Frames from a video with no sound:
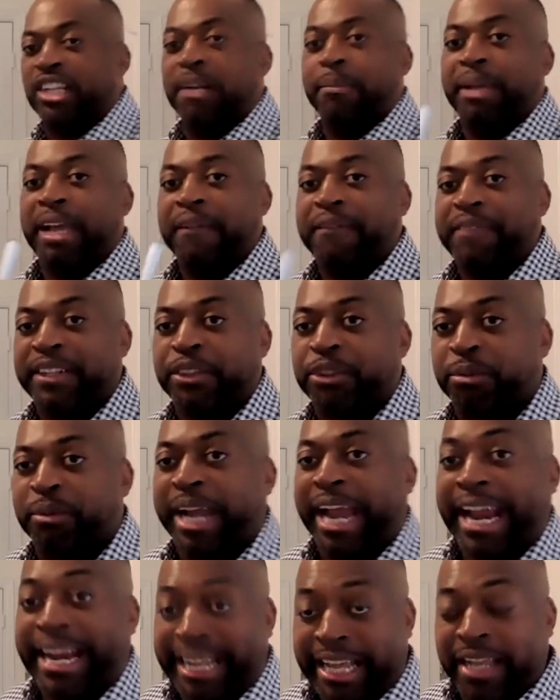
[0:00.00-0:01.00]
gonna be at
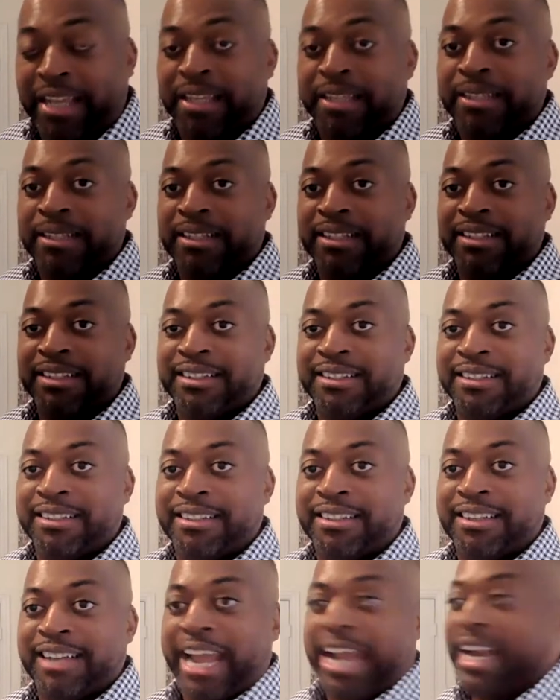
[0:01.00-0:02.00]
5380.
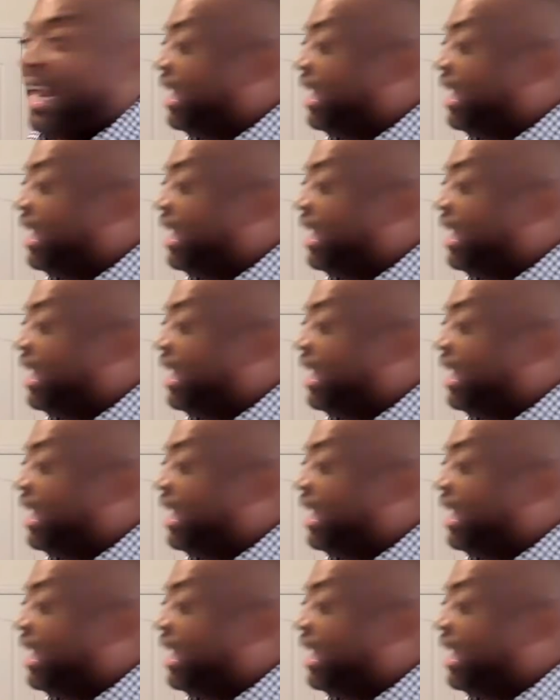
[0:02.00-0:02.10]
And